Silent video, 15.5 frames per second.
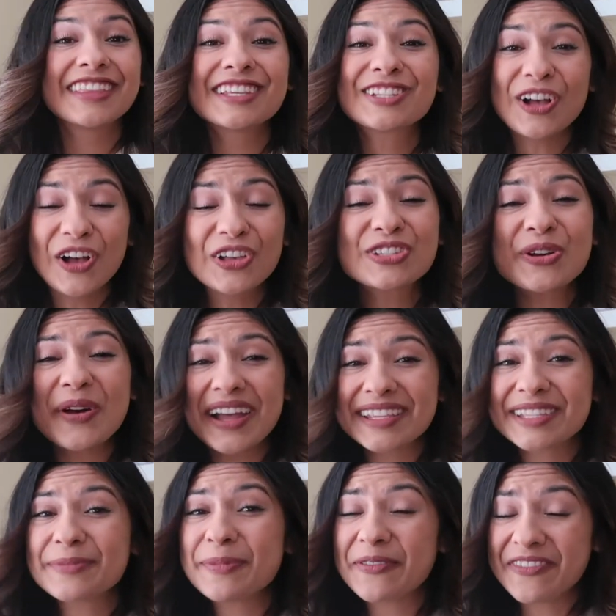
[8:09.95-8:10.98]
This also
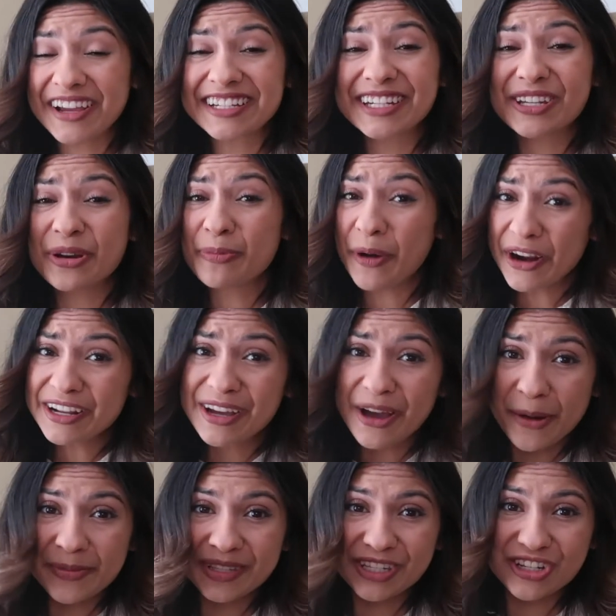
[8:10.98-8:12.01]
ends up affecting your body
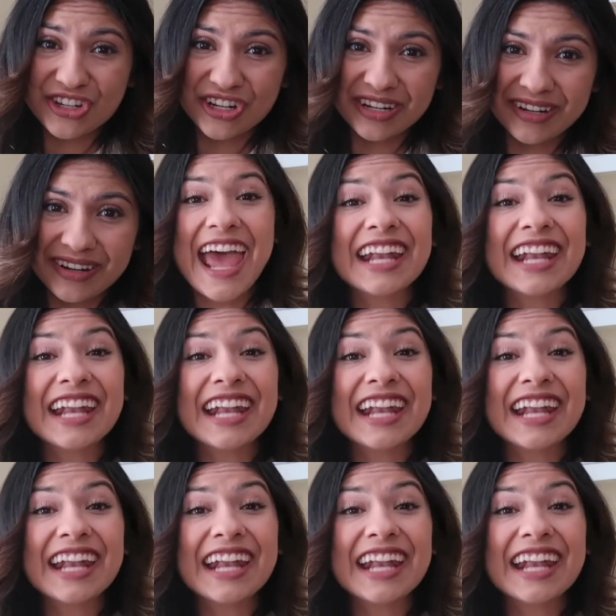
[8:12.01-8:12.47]
composition